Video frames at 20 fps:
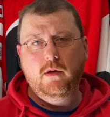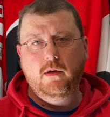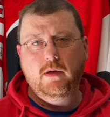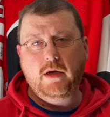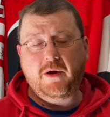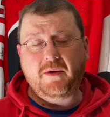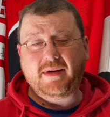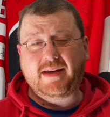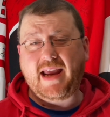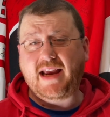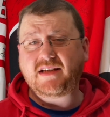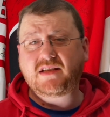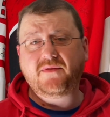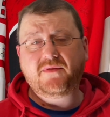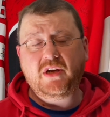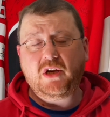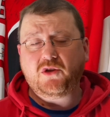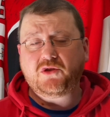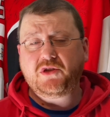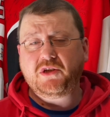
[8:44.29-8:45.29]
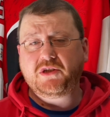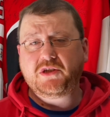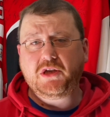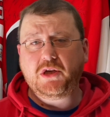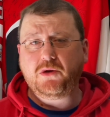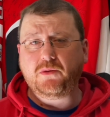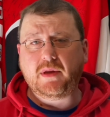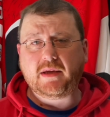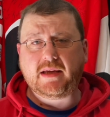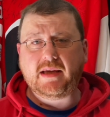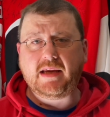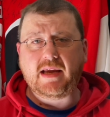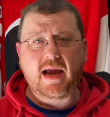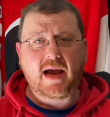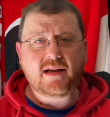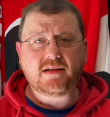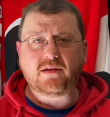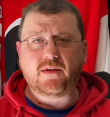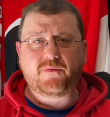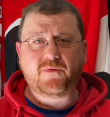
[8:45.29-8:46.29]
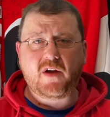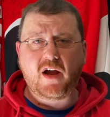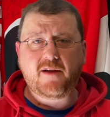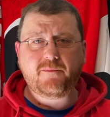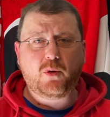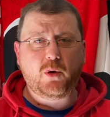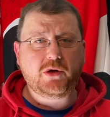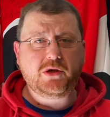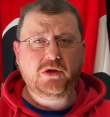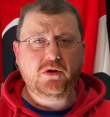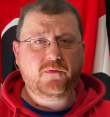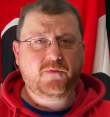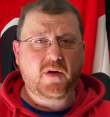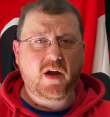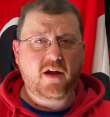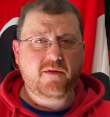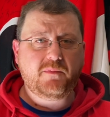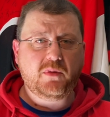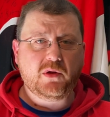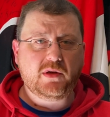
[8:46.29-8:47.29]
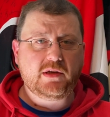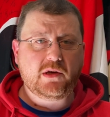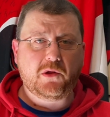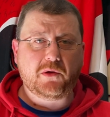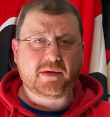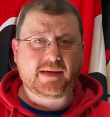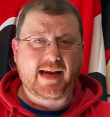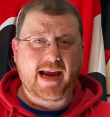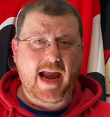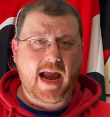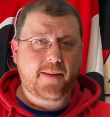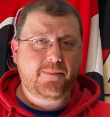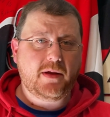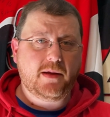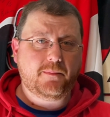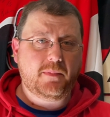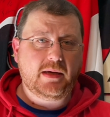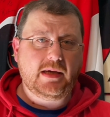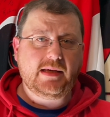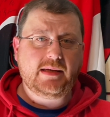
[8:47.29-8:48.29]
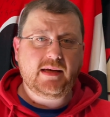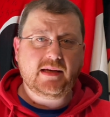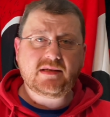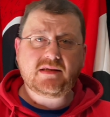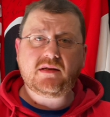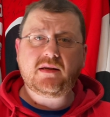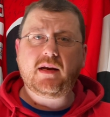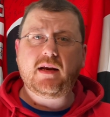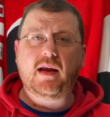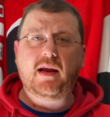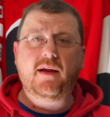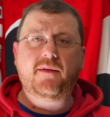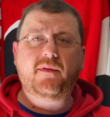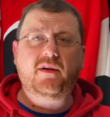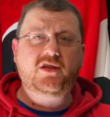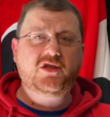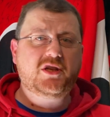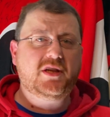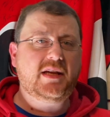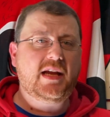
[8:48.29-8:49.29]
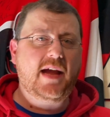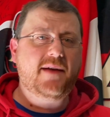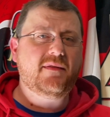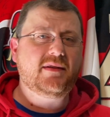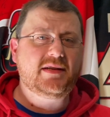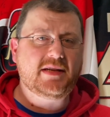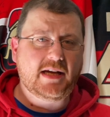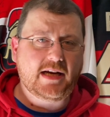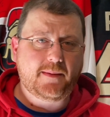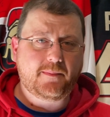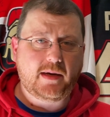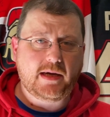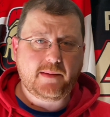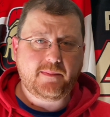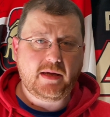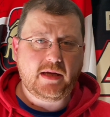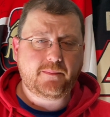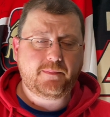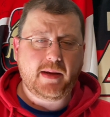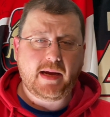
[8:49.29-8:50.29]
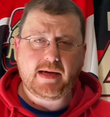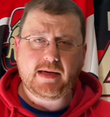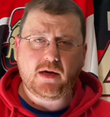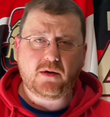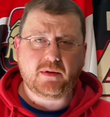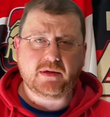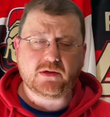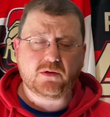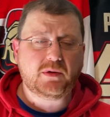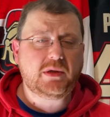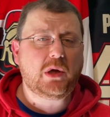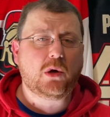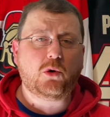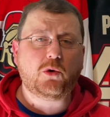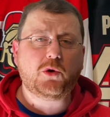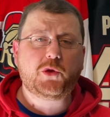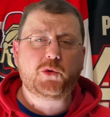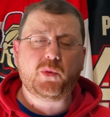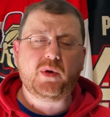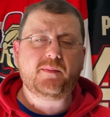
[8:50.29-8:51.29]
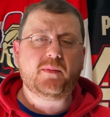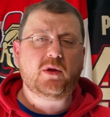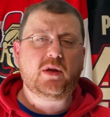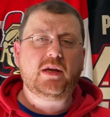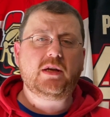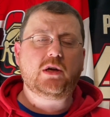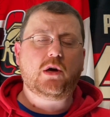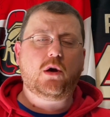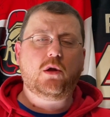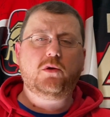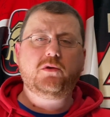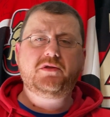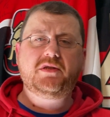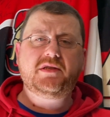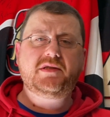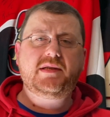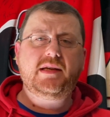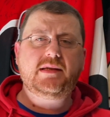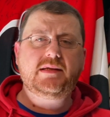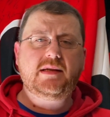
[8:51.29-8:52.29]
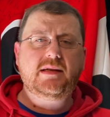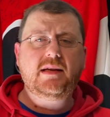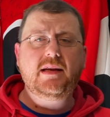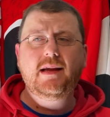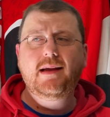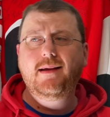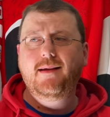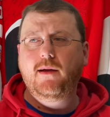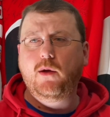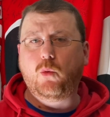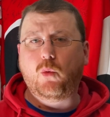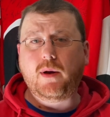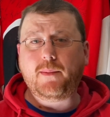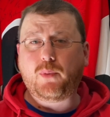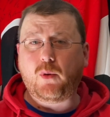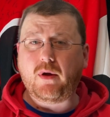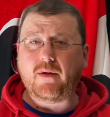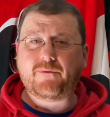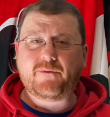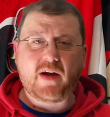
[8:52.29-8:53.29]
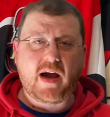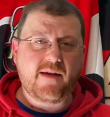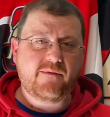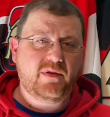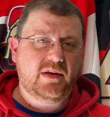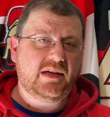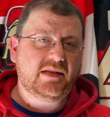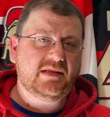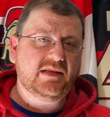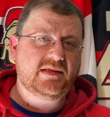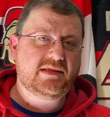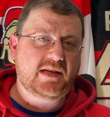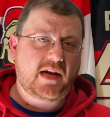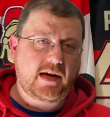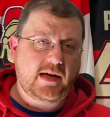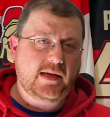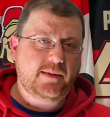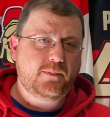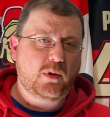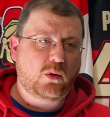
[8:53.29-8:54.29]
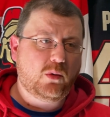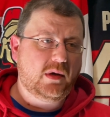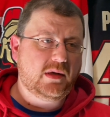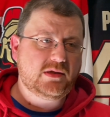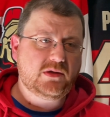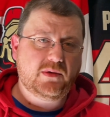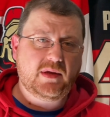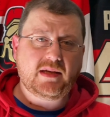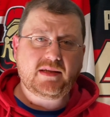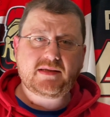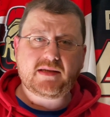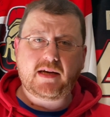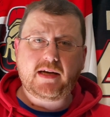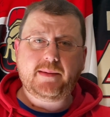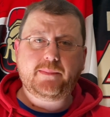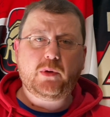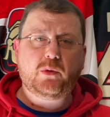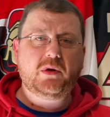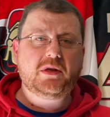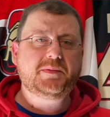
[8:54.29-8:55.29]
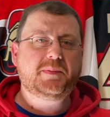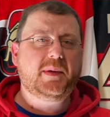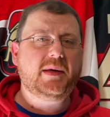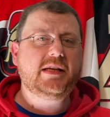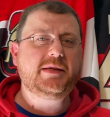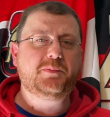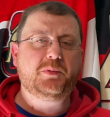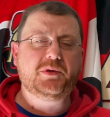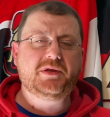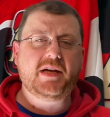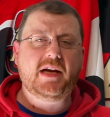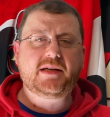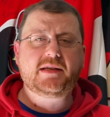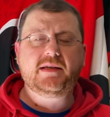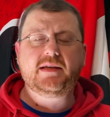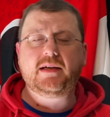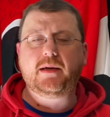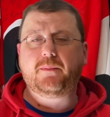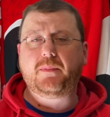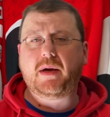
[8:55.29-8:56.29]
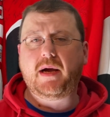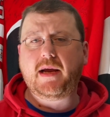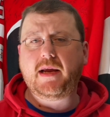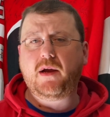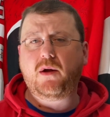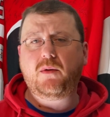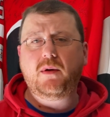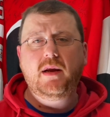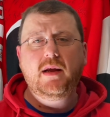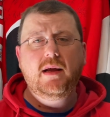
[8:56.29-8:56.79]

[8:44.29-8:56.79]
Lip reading: Now, in the case of Nielsen, too, like, he has a $5.25 million cap hit, but he doesn't actually have a ton of money being paid out. He's only owed $3 million this season, and $1.5 million of it is a signing bonus. So that signing bonus money is protected in a buyout.